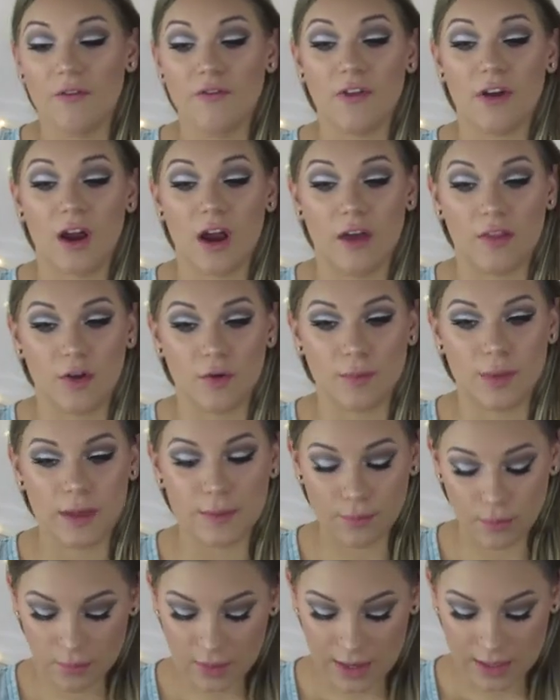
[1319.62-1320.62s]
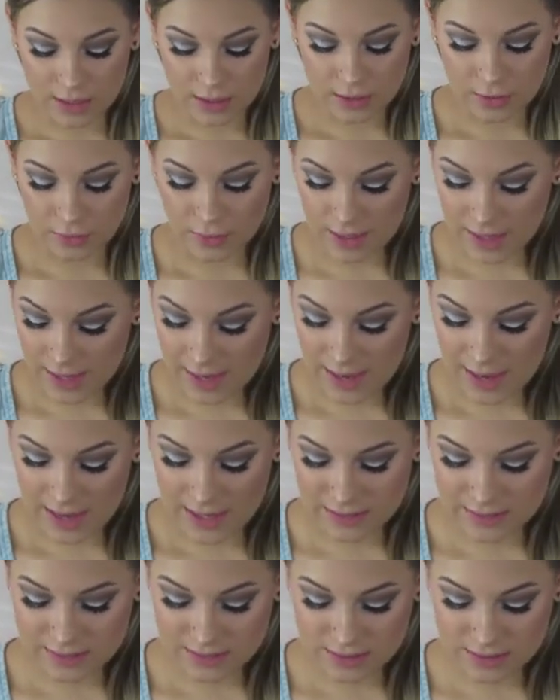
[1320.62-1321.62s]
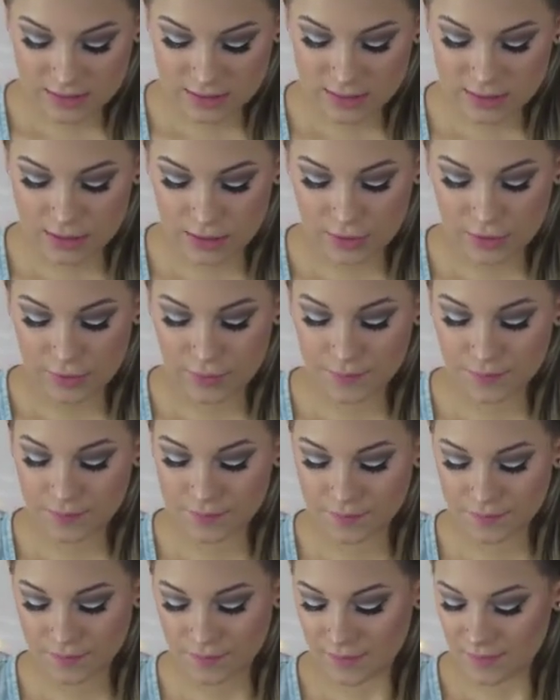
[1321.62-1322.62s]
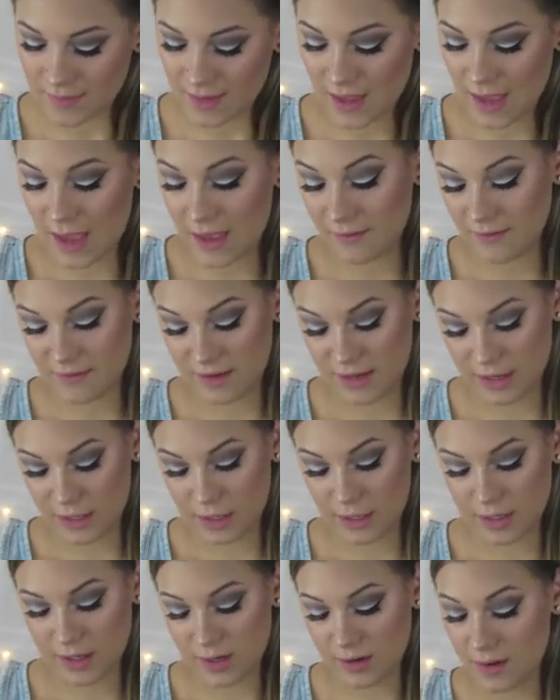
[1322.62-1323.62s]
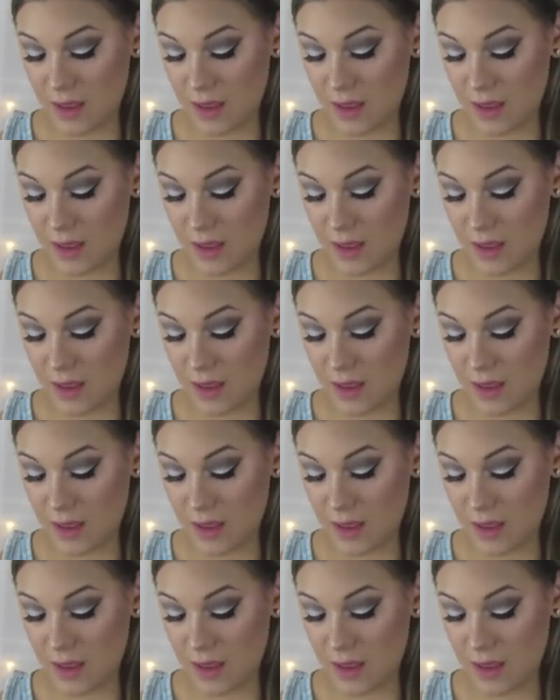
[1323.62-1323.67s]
for other people, I know it hasn't, so I figured